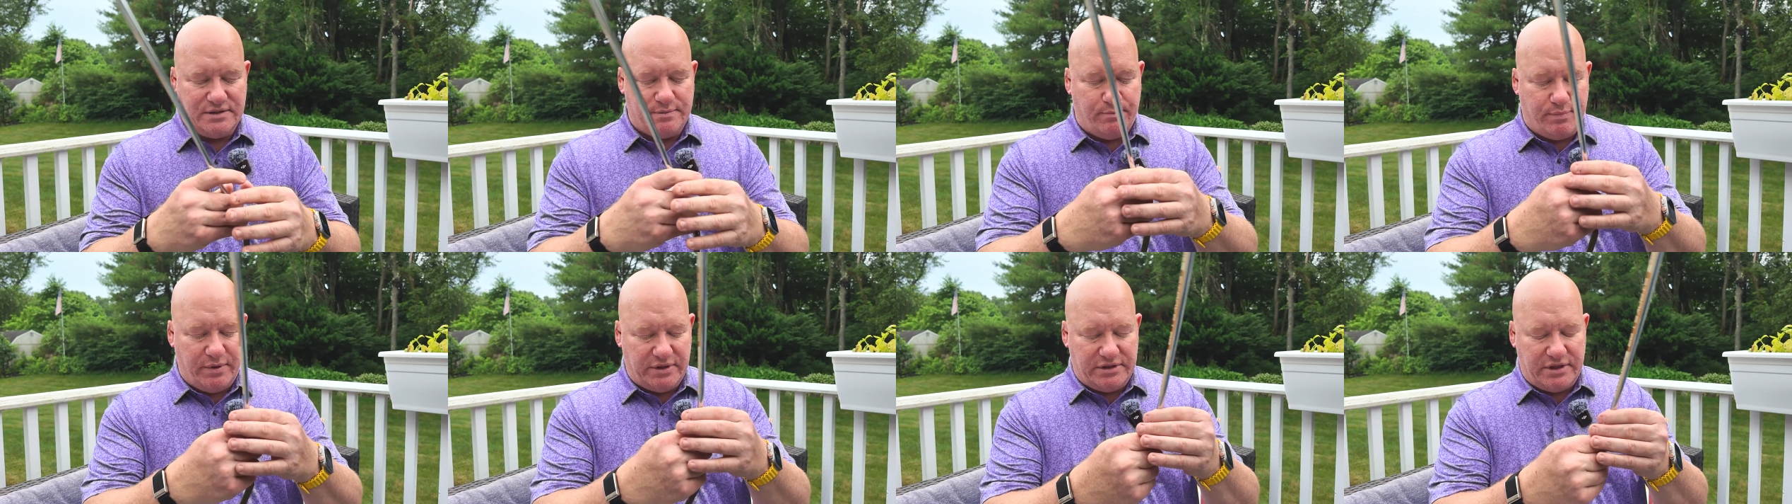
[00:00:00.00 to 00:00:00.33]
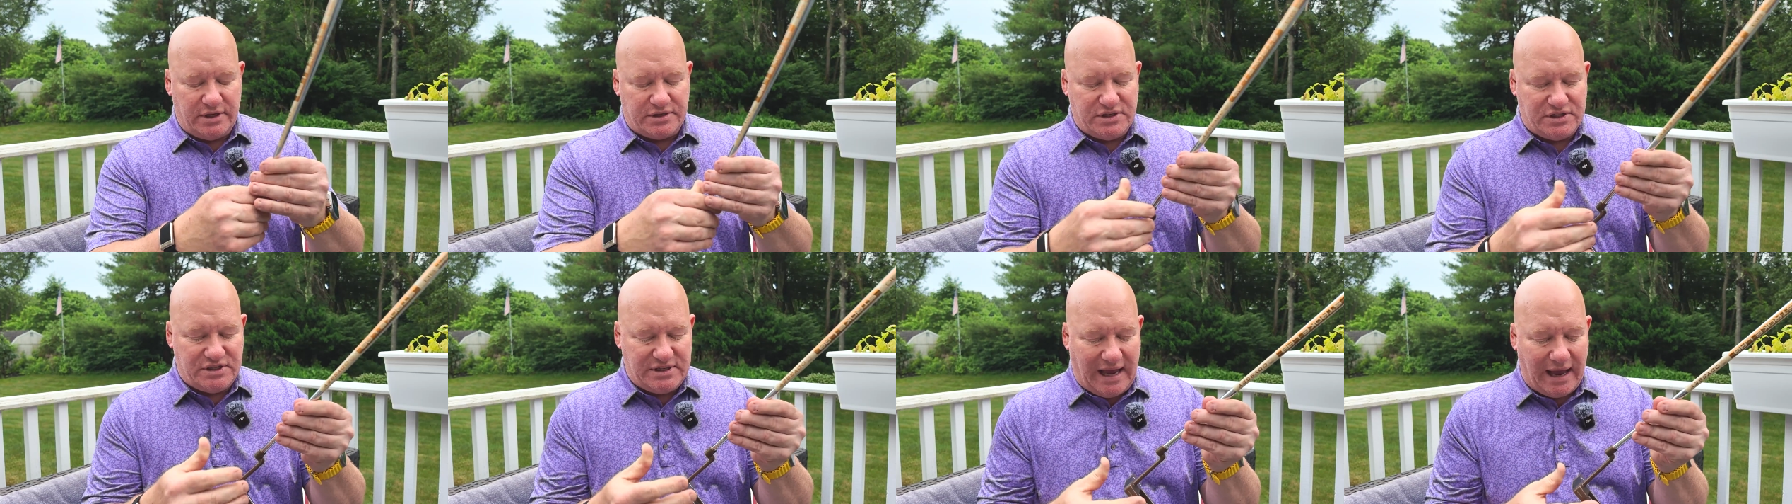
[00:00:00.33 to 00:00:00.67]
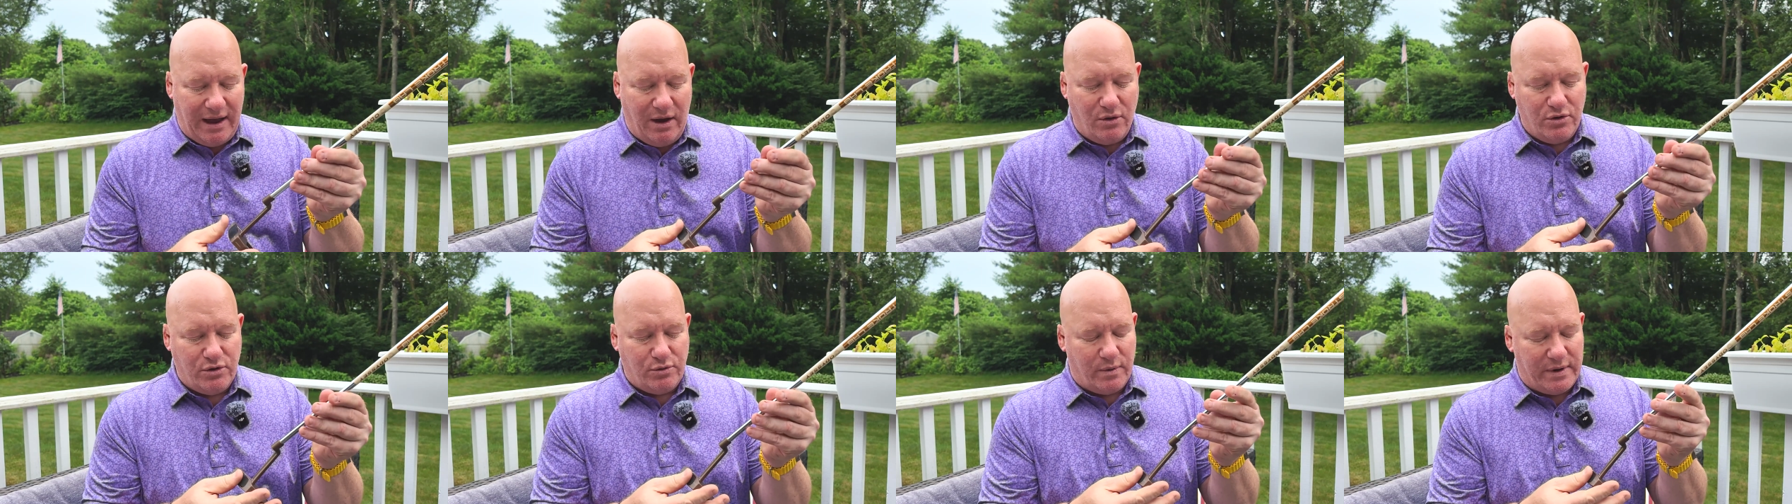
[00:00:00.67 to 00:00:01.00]
but the
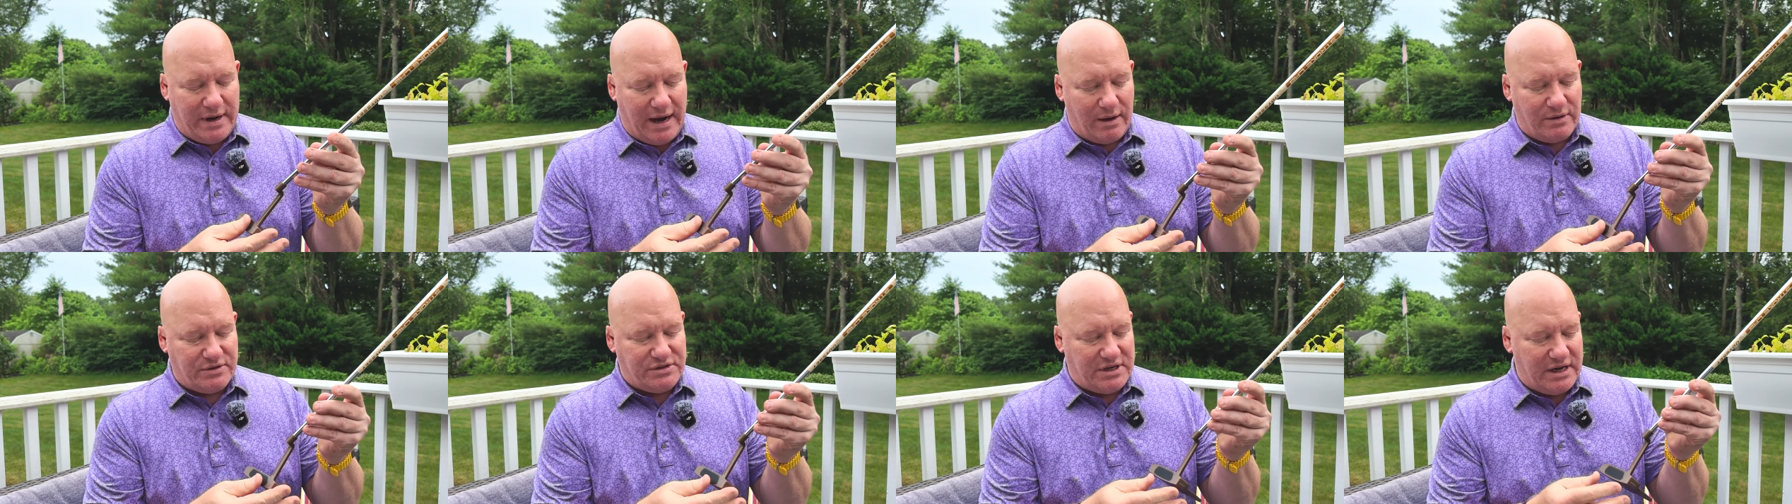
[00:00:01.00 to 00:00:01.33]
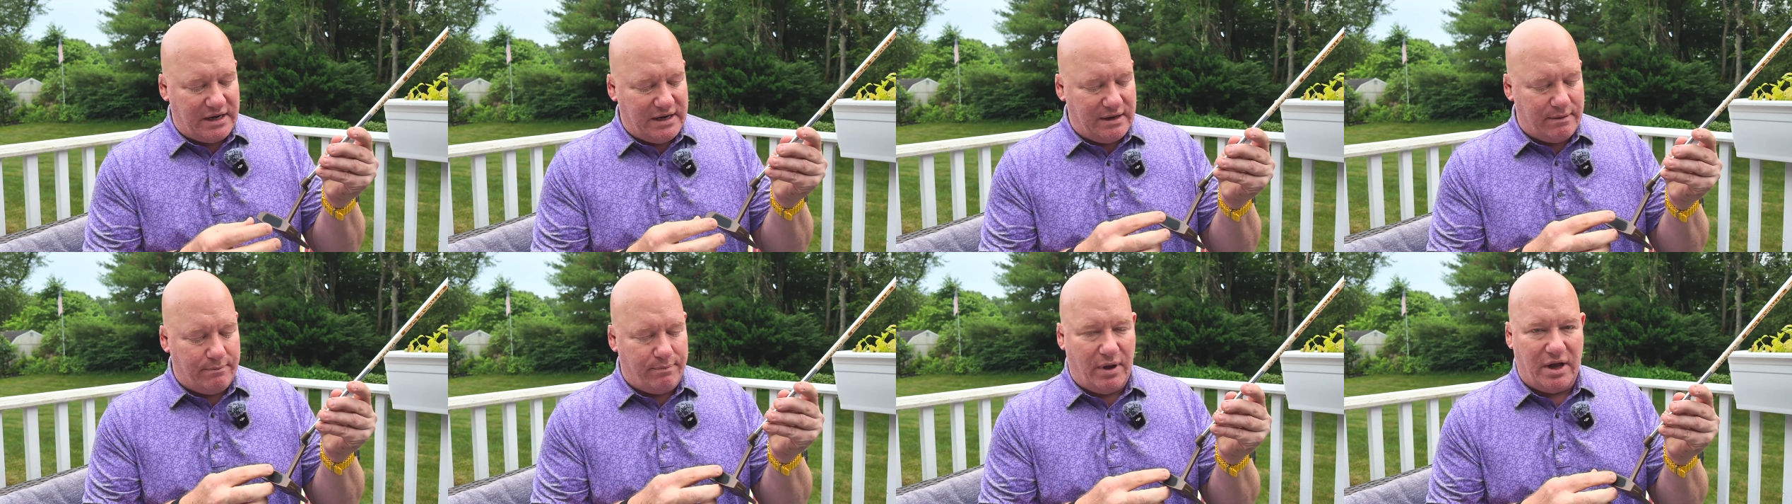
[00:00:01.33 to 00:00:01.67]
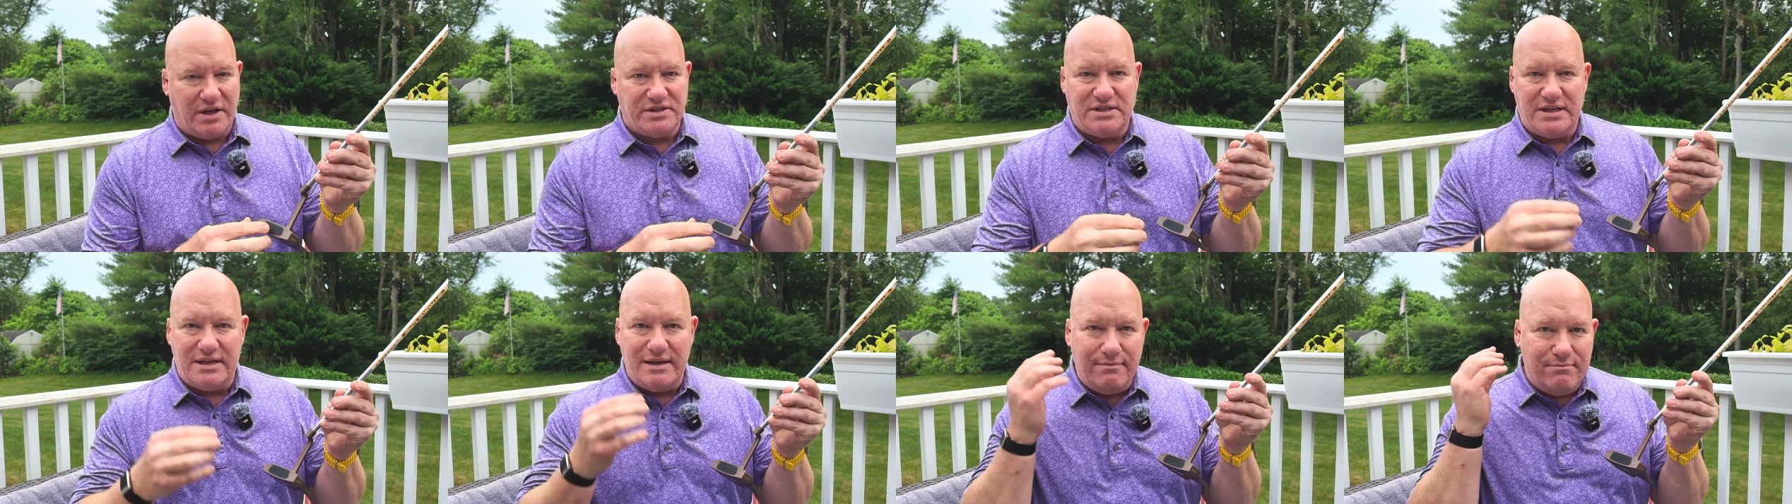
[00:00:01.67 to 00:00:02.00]
sound when I was hitting
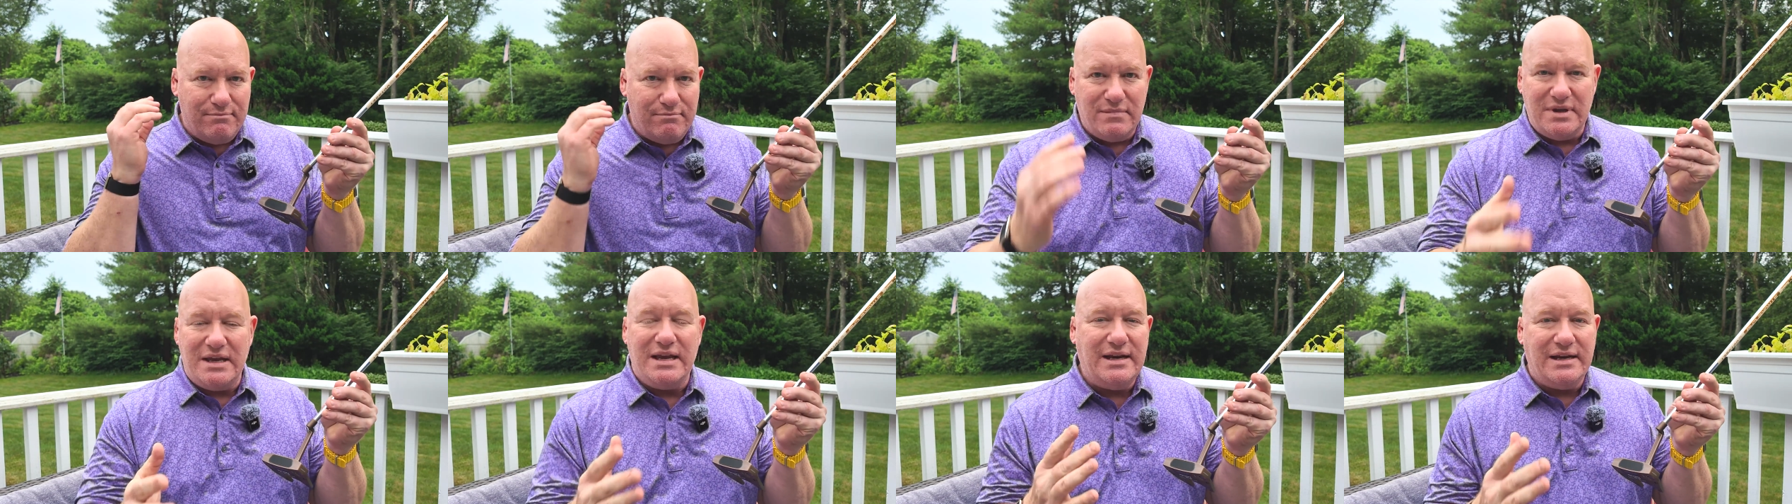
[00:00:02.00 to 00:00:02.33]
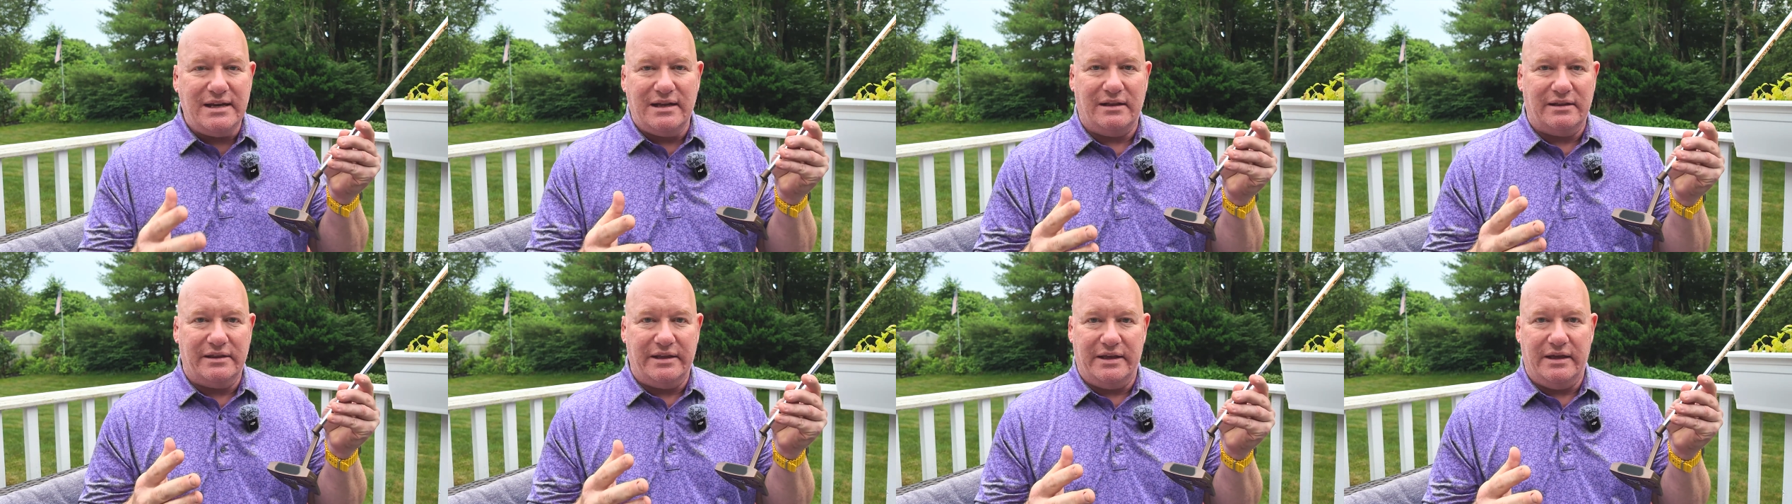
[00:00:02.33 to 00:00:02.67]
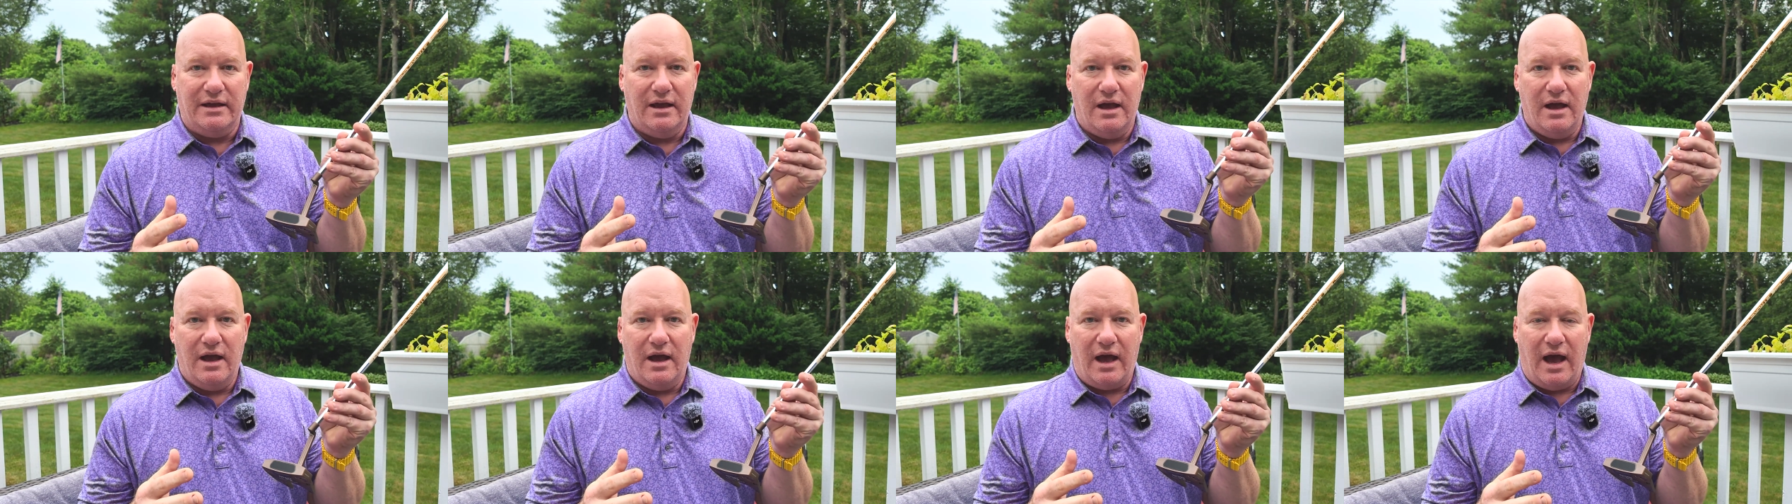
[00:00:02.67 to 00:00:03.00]
putts, immediately
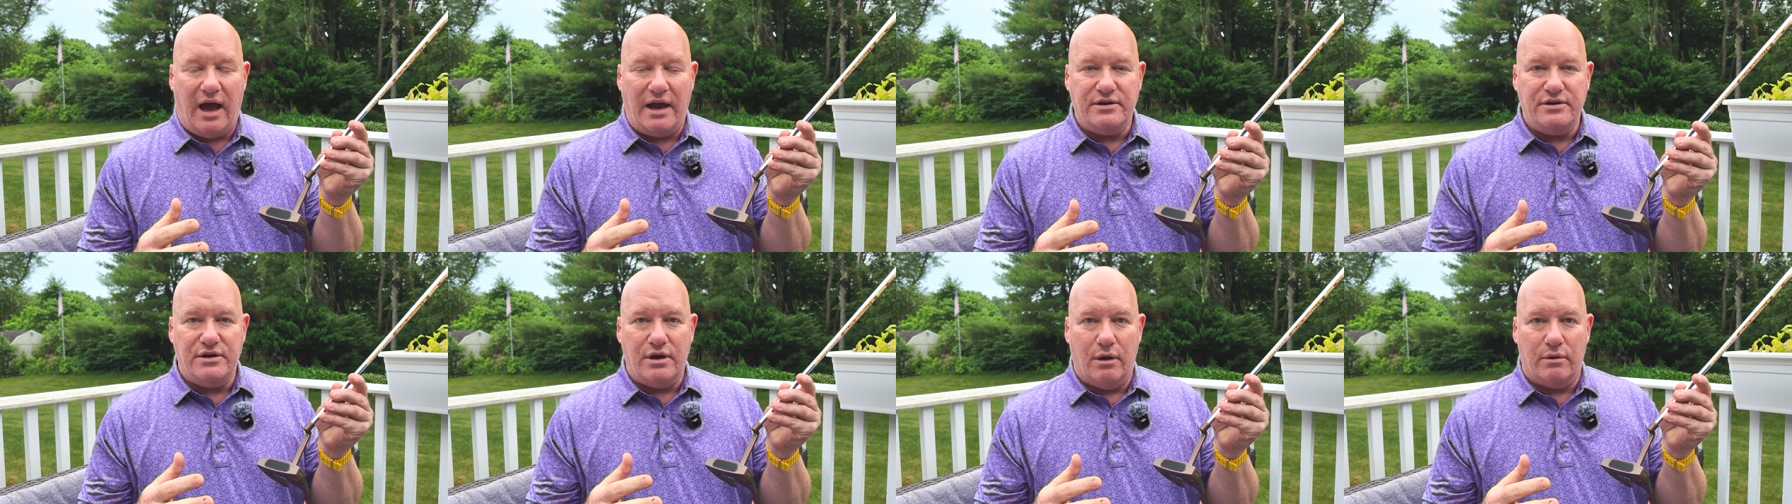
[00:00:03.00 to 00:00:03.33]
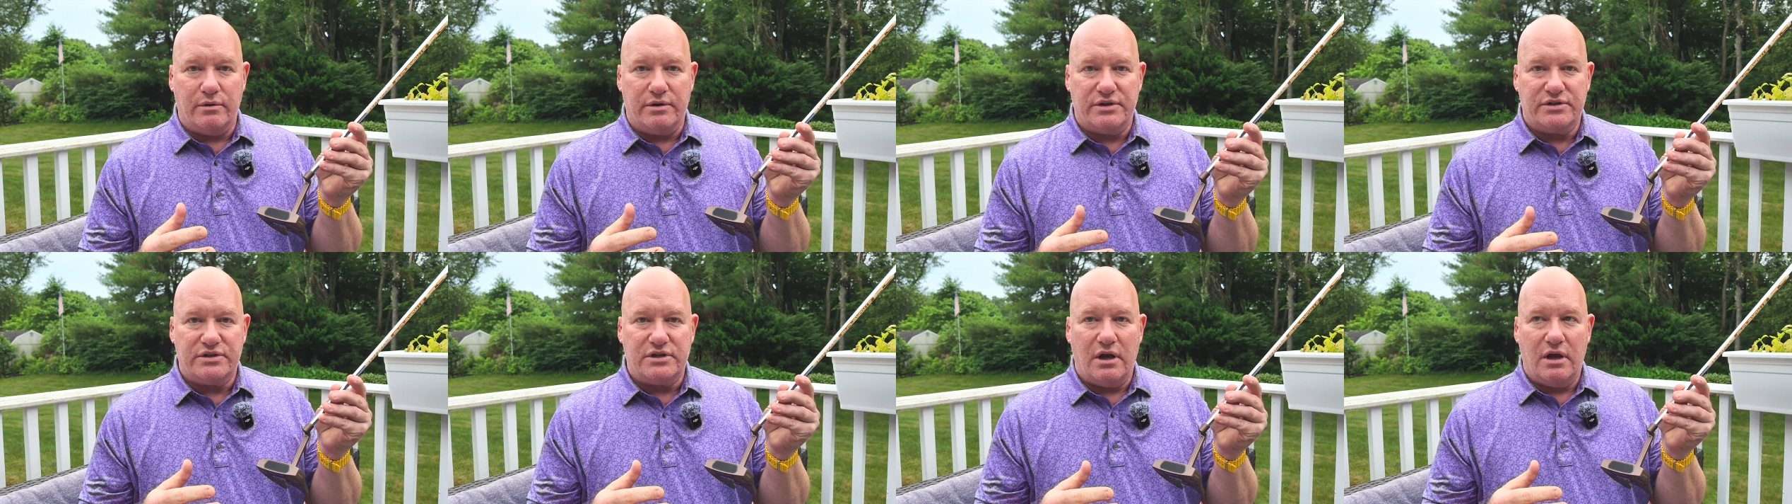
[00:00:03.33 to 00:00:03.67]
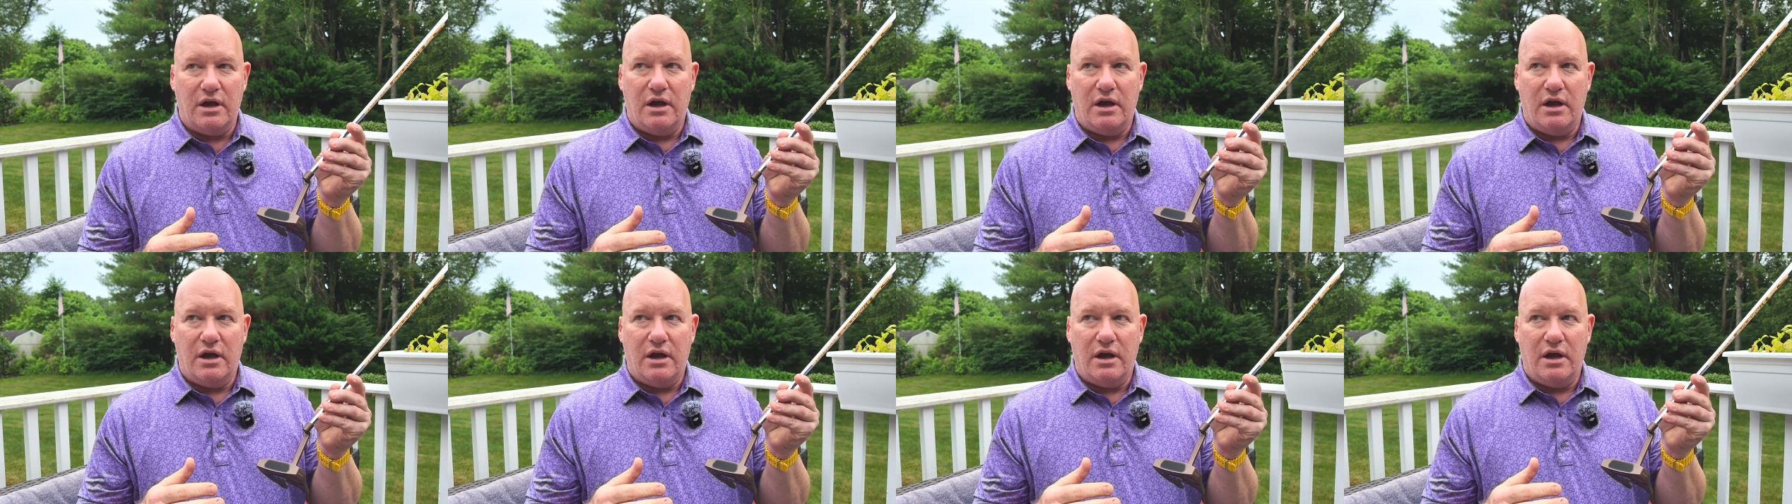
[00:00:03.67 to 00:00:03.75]
I noticed